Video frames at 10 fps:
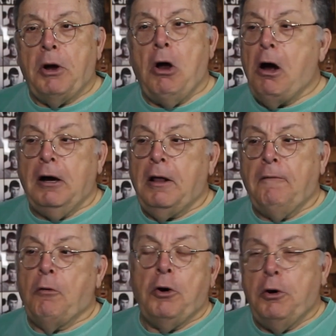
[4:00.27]
Picard,
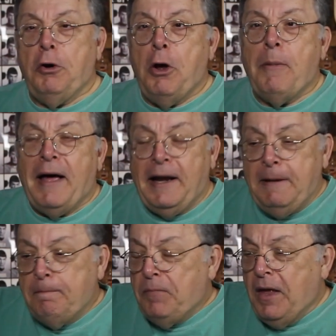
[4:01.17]
therefore you're
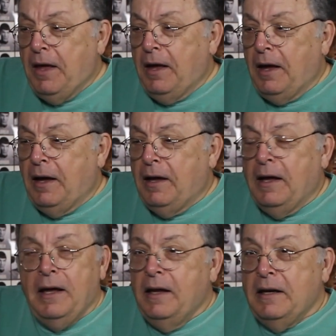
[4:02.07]
nobody. Uh,
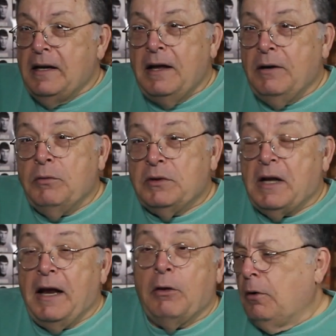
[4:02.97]
it, it was
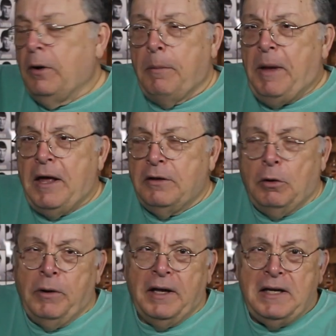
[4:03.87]
like throwing a,
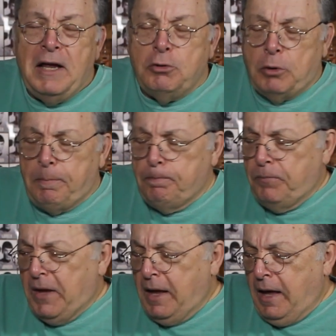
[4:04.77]
throwing a tantrum
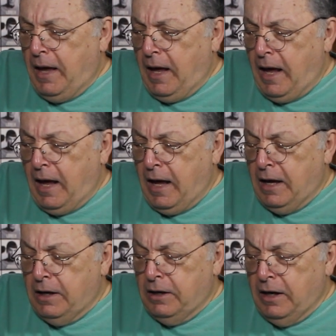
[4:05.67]

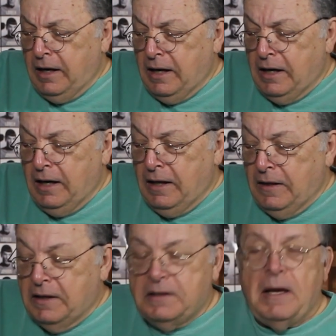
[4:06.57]
and in in
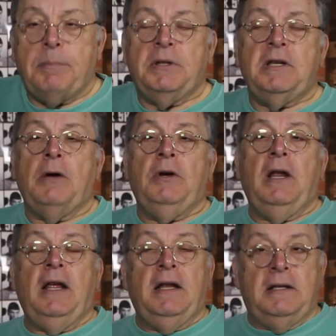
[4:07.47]
this episode,
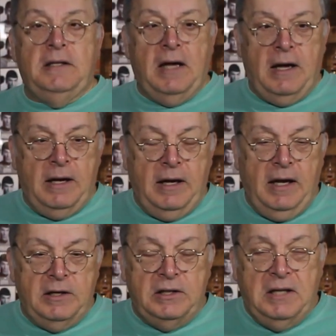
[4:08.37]
it's uh,
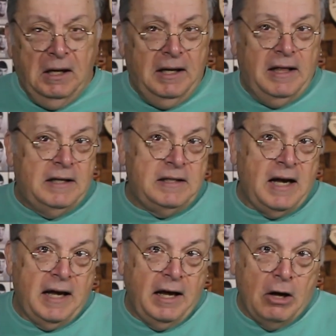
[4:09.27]
it's Tilly that's
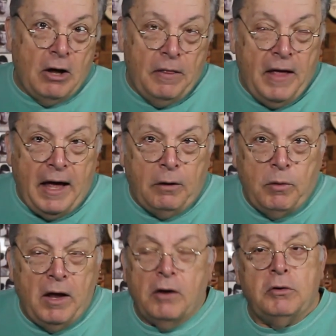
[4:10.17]
taking on that.
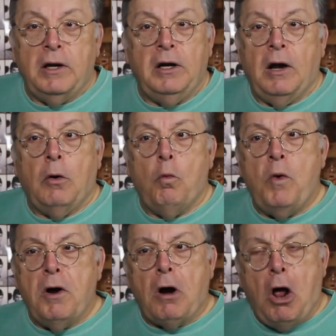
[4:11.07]
Well, you know,
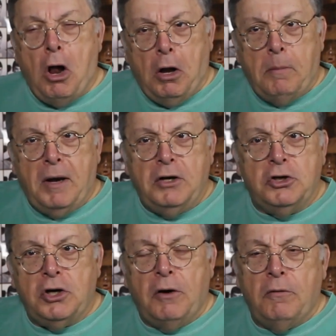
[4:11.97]
we're all a
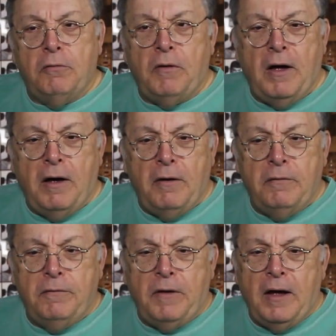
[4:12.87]
bunch of
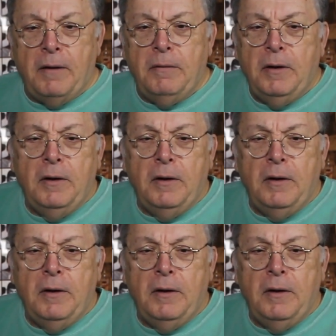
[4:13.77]
of uh,